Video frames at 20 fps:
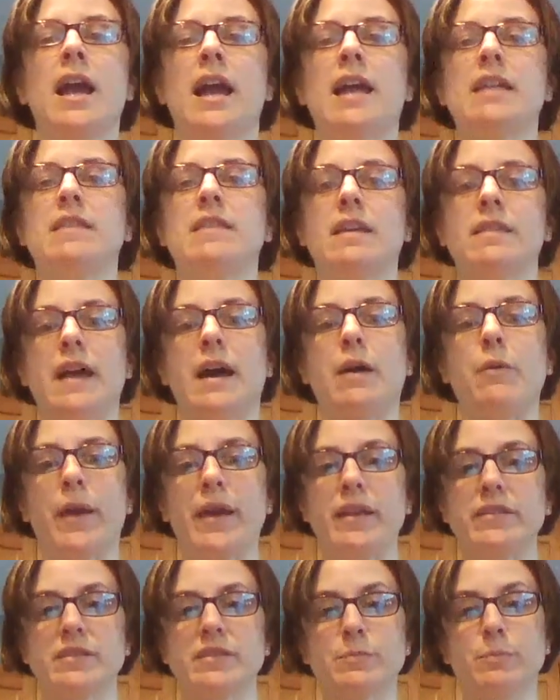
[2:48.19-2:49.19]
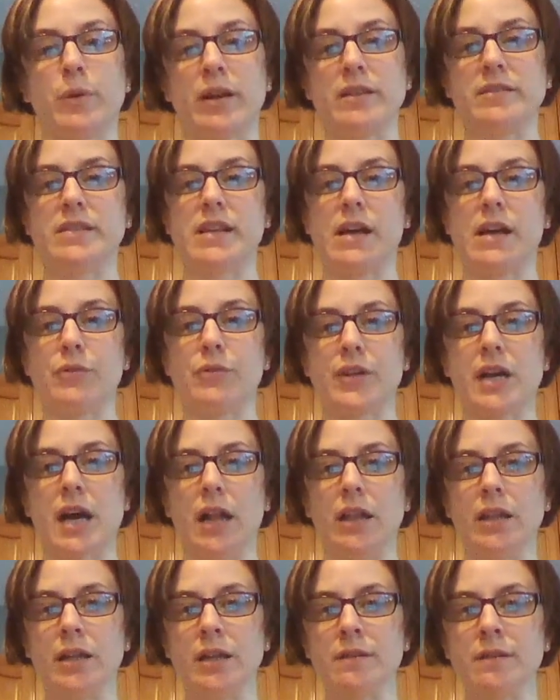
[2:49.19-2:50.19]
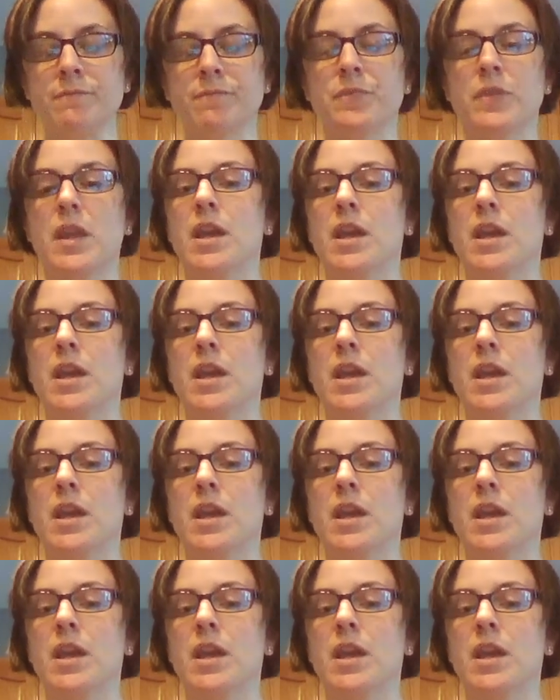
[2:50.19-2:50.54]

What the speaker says: and then that way it spreads out the color.